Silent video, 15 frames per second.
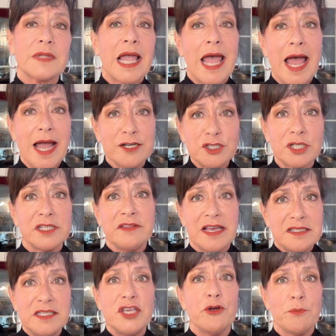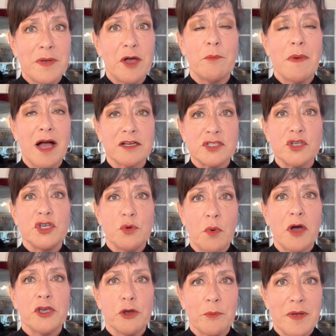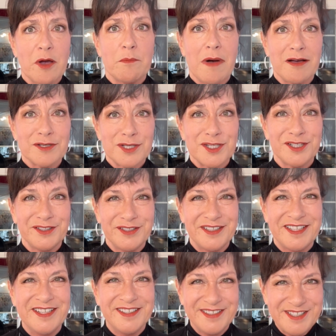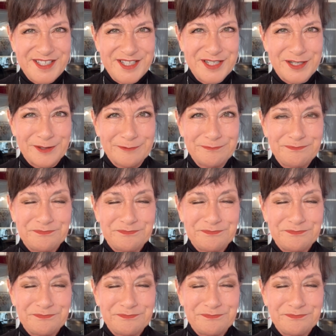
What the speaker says: Actually, they see your mailbox, so you want your mailbox to look good too.